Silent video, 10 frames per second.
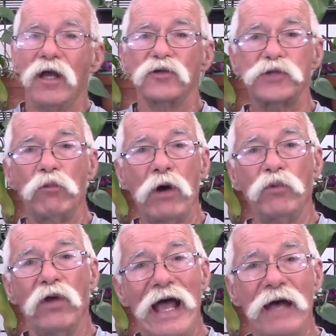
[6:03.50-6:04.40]
So
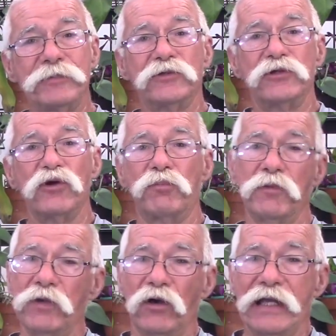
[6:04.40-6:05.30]
what will happen to your
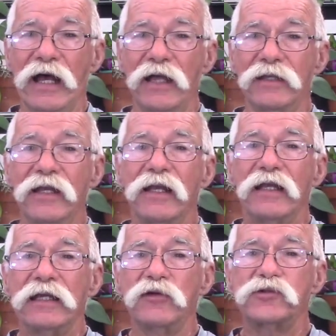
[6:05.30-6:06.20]

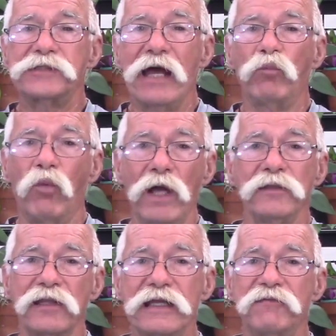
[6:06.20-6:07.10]
bromeliad is that
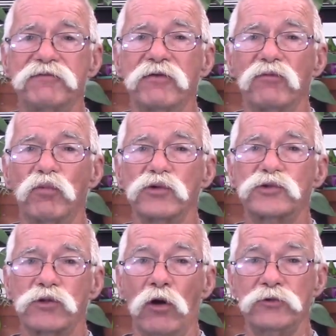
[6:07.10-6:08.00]
one leaf will
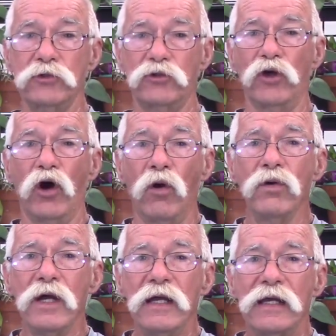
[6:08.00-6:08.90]
start to
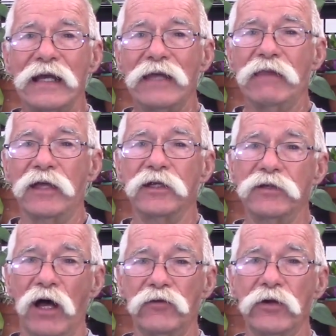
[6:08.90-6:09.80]
go, and then
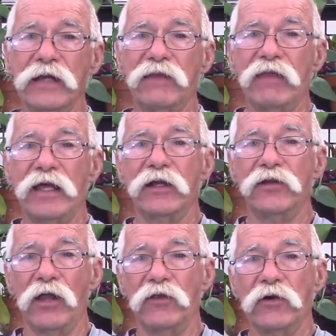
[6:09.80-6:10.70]
another, and then
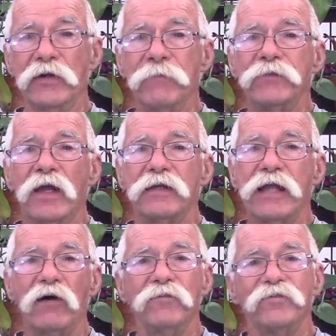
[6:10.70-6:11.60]
another.
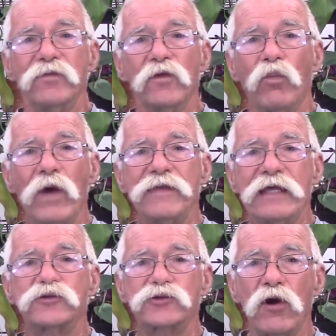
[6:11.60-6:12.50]
Now when
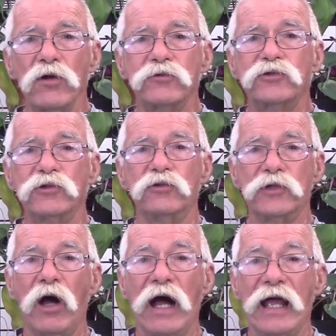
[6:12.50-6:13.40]
they start to
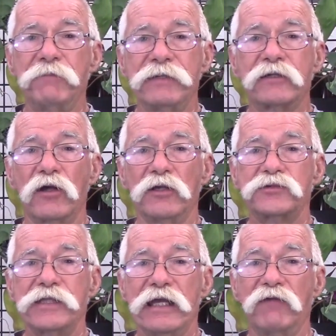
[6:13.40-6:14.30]
die,
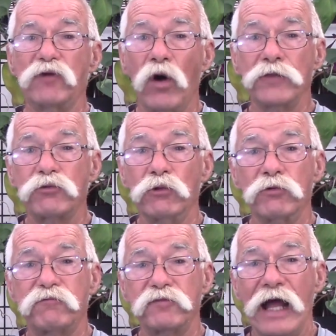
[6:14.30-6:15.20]
because they have gone through
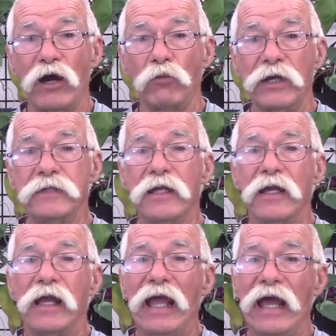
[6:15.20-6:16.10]
the flowering
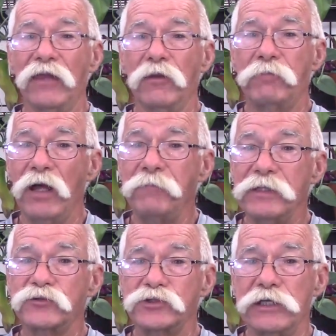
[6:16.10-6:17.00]
and the
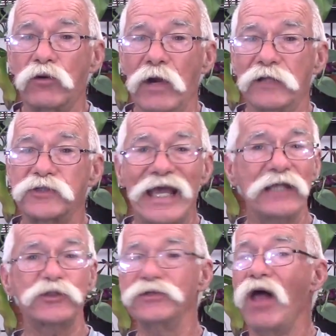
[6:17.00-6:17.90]
pupping sequence,
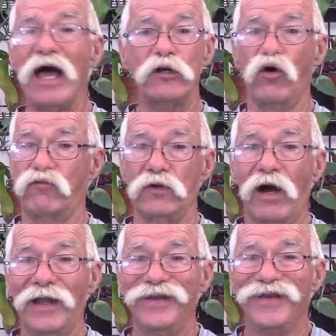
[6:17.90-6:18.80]
it's not
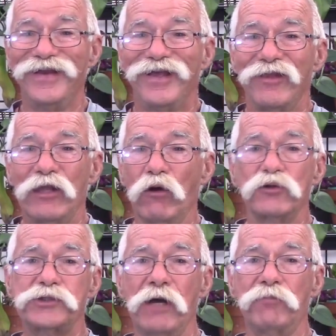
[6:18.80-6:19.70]
overnight. There
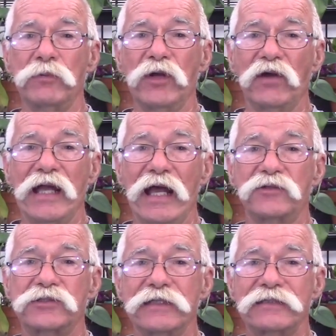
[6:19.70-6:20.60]
are some
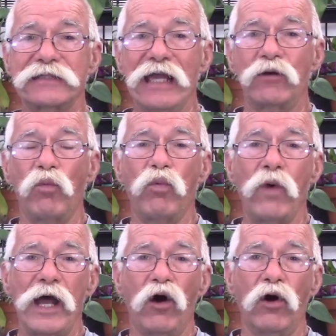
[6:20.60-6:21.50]
bromeliads that take
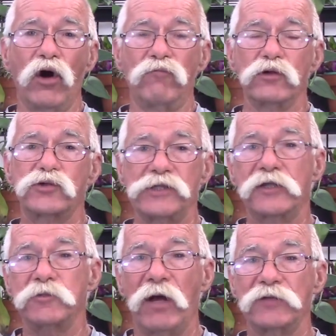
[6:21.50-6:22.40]
well over
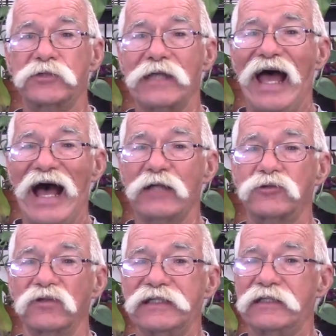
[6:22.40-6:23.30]
6 months to
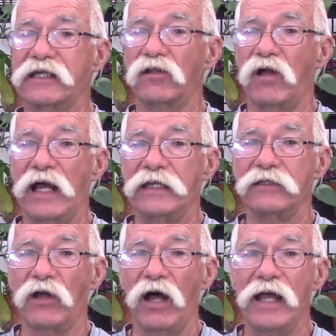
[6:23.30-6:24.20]
actually decline
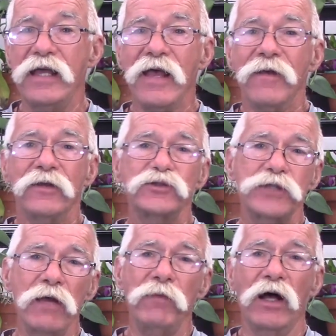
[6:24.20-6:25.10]
and die.
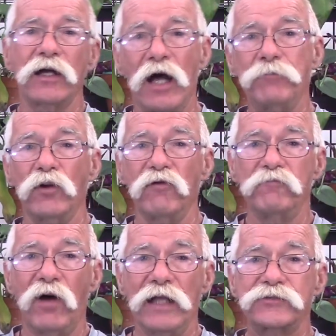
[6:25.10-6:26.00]
Some a couple
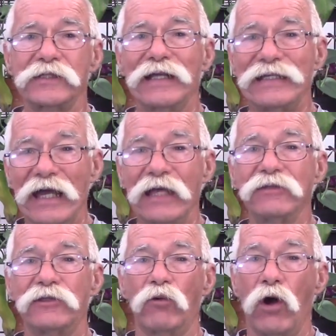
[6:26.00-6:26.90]
of months.
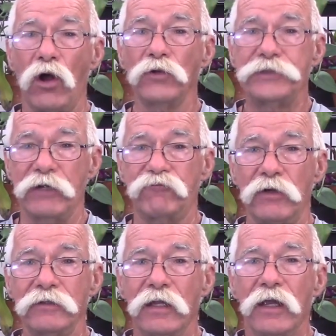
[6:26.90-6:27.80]
Again, they're all
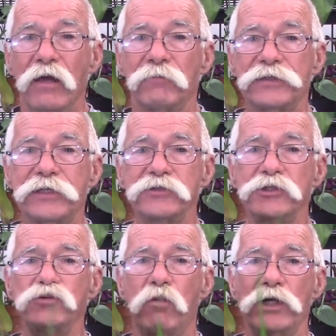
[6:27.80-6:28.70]
different, but
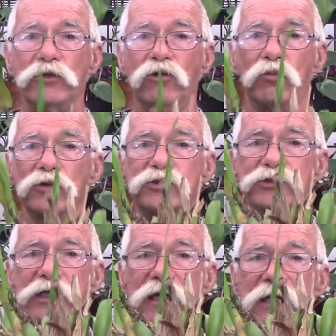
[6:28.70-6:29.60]
this is what you will
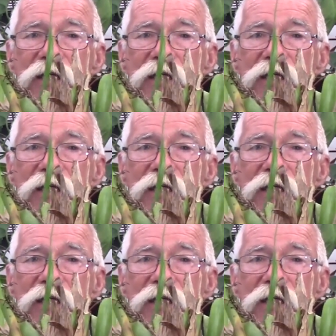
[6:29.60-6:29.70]
see.